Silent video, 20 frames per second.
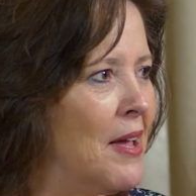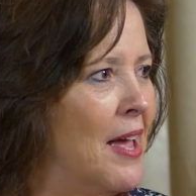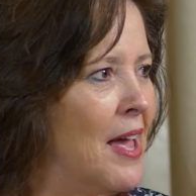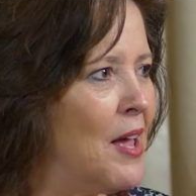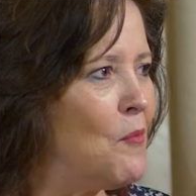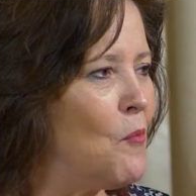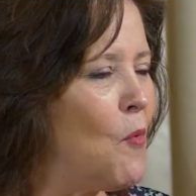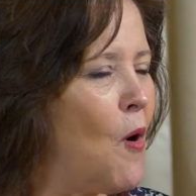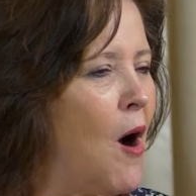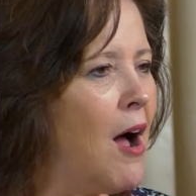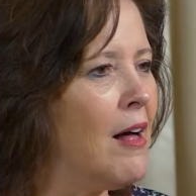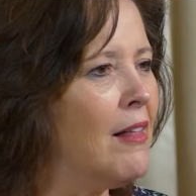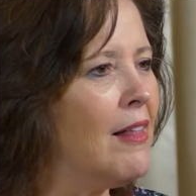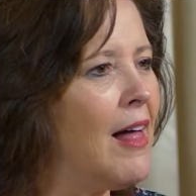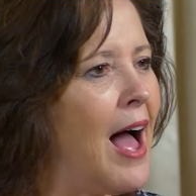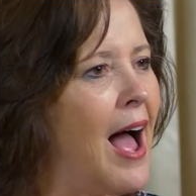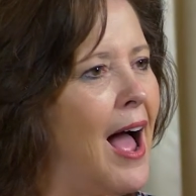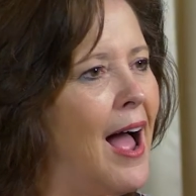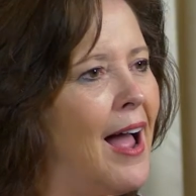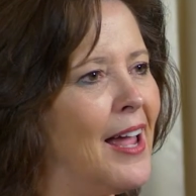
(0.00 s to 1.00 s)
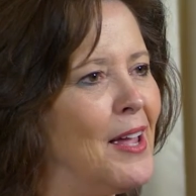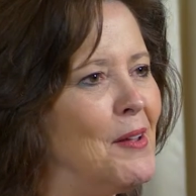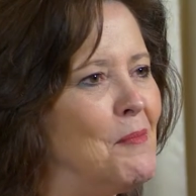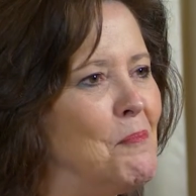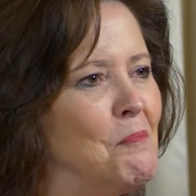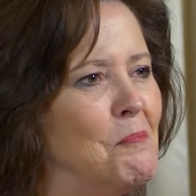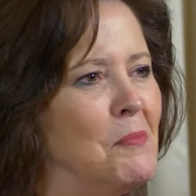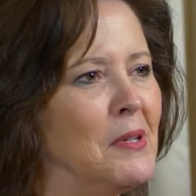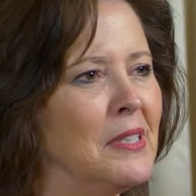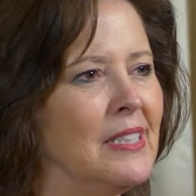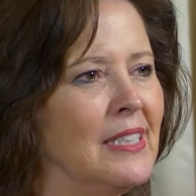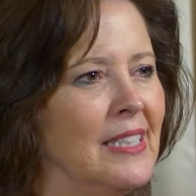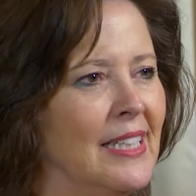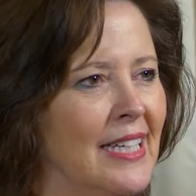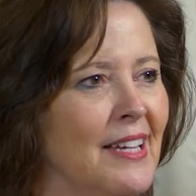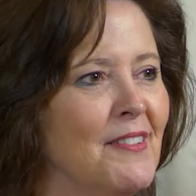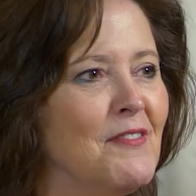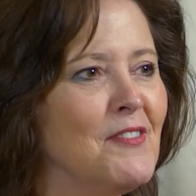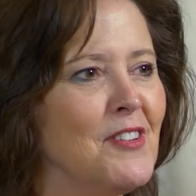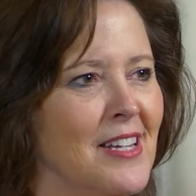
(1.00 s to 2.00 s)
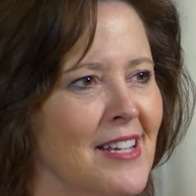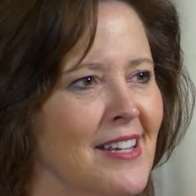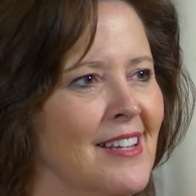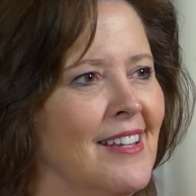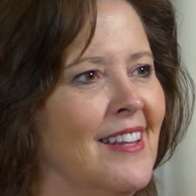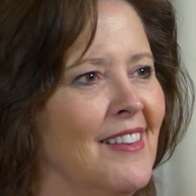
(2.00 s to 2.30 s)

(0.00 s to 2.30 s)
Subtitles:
And while I believed